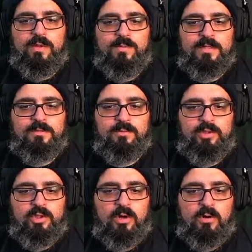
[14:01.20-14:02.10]
make some
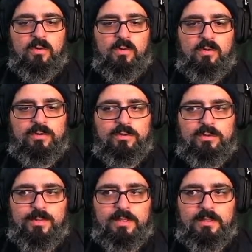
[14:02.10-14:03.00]
charcoal, because you
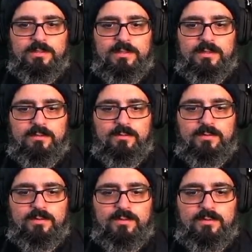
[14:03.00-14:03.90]
can make lights out of those
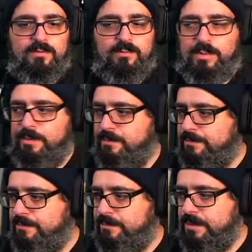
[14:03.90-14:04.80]
too, but
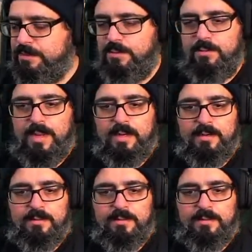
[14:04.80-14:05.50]
it don't matter.